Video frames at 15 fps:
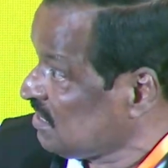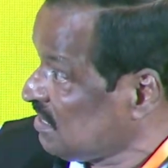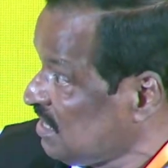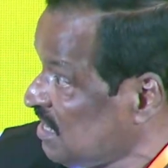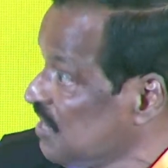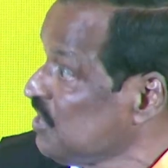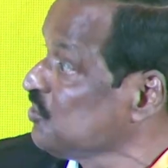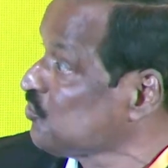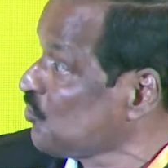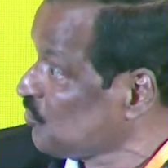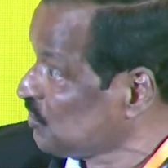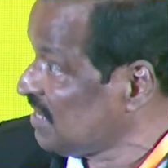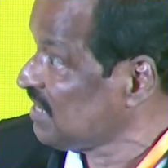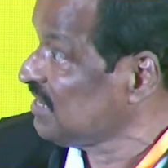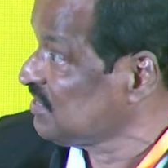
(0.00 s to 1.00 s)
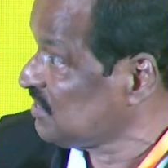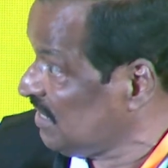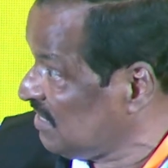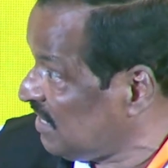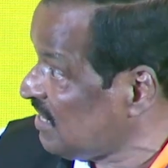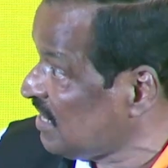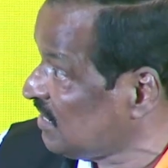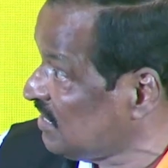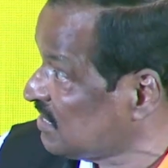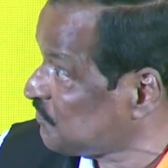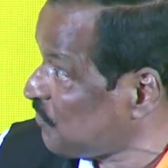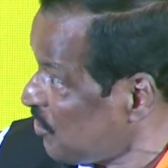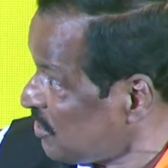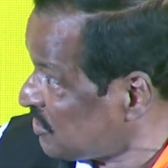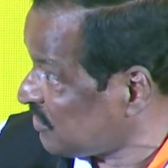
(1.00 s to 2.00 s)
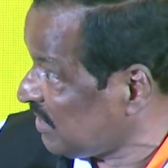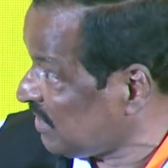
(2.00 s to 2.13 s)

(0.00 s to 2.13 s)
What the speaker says: he wrote Indian English poetry.